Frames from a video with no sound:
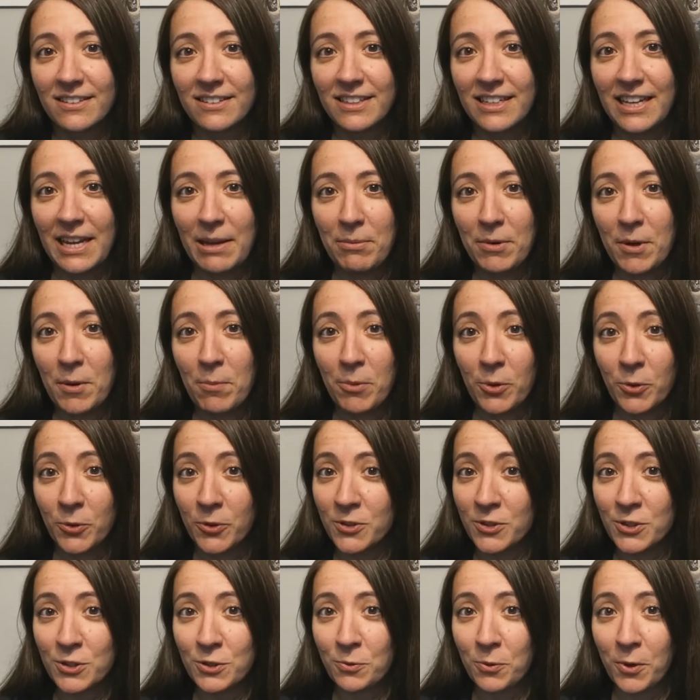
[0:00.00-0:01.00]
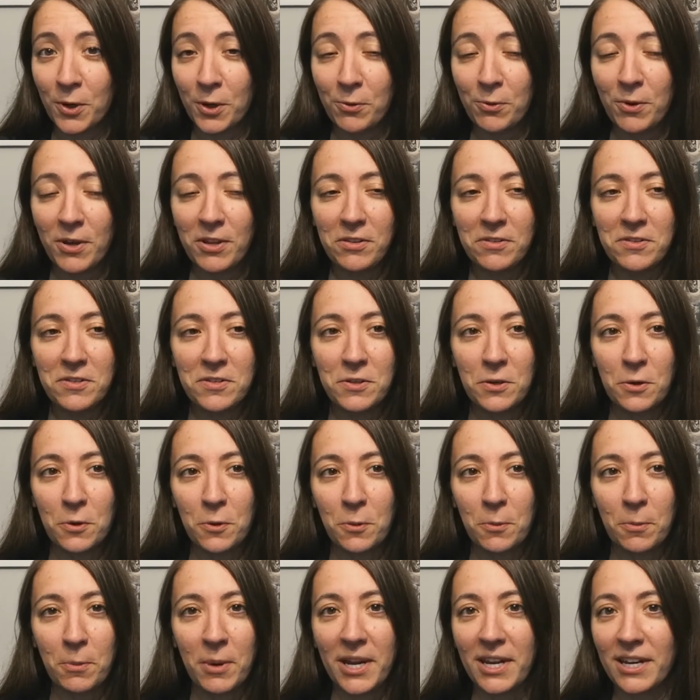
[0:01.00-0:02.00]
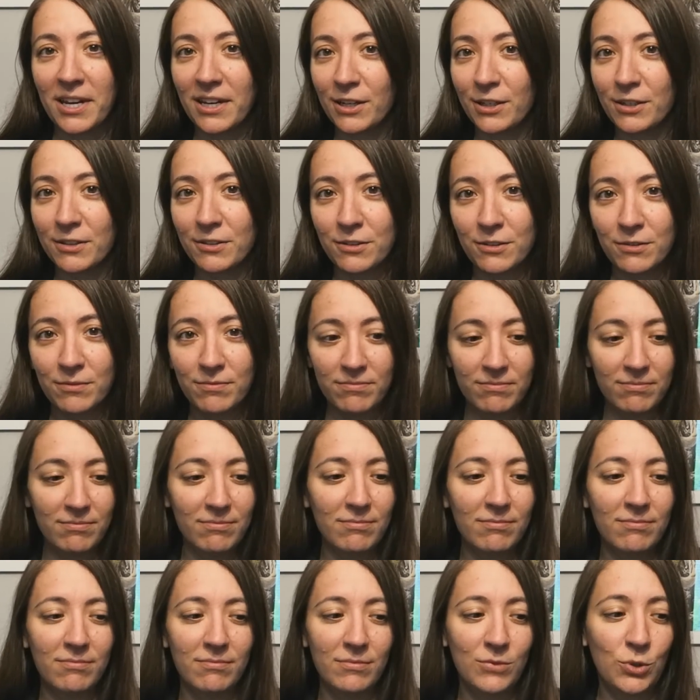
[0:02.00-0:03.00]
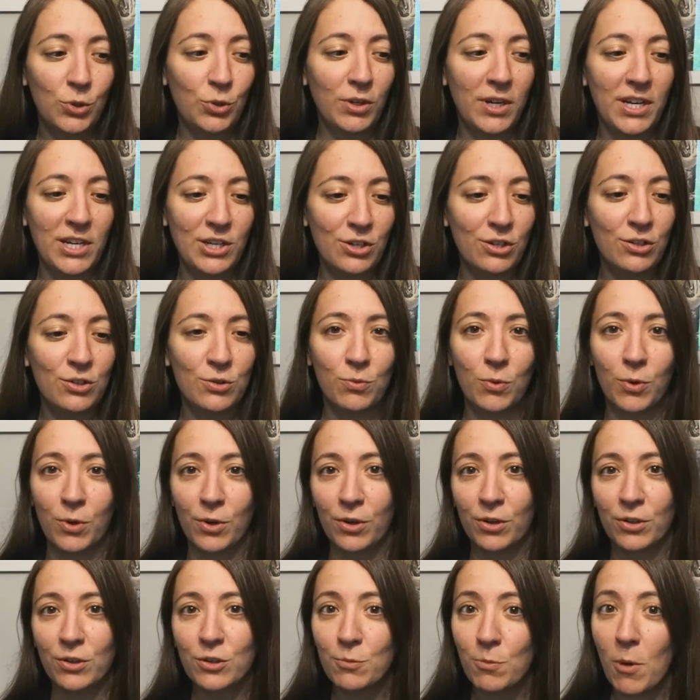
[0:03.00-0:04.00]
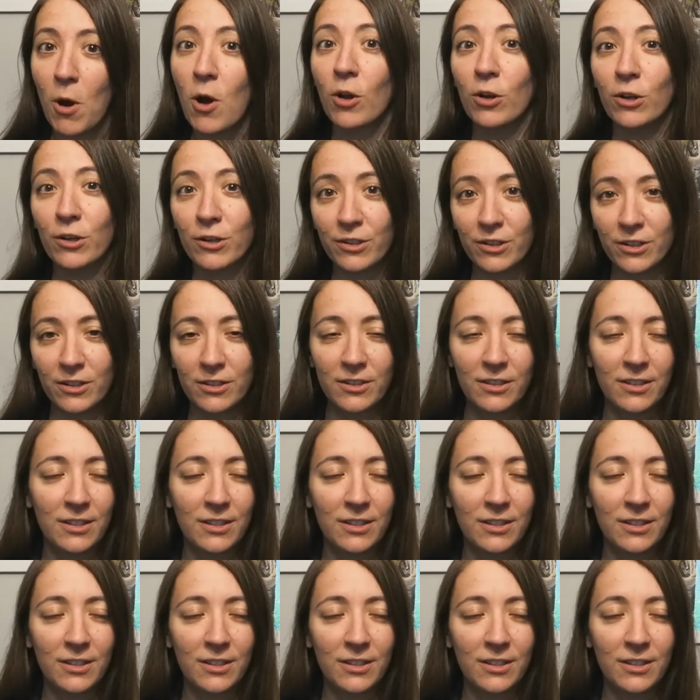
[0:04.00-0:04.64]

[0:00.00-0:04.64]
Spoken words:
game components to work with, so my creations were smaller